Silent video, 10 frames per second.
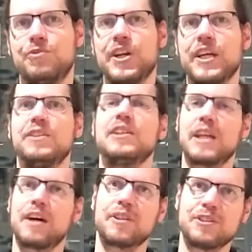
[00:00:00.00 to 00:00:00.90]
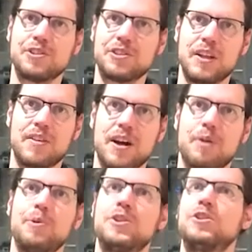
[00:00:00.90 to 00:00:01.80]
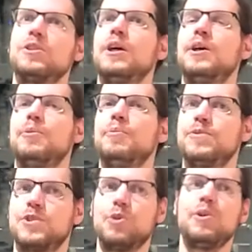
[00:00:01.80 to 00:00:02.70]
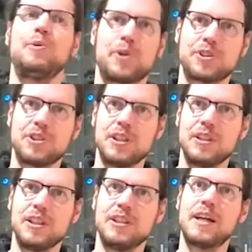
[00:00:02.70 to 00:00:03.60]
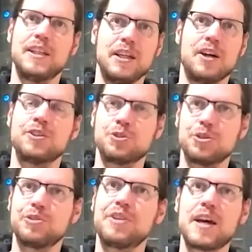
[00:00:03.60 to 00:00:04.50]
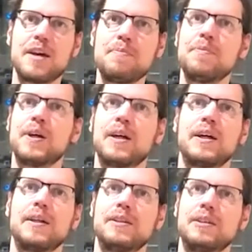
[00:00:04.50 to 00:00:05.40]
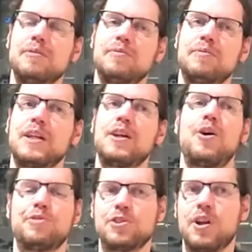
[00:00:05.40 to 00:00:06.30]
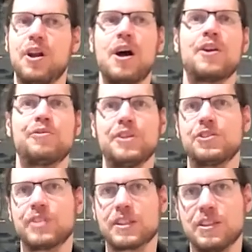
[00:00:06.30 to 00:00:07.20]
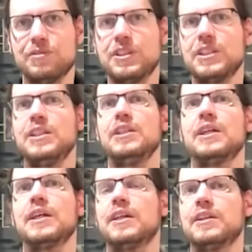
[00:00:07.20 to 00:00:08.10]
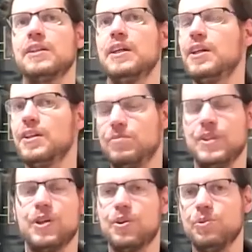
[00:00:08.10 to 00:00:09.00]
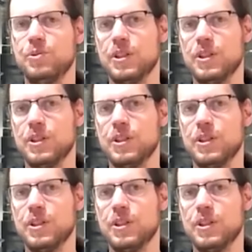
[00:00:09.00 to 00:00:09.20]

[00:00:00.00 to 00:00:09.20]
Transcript: rigged characters in there which totally works in in any other sort of game and that offers a lot of interactivity and you know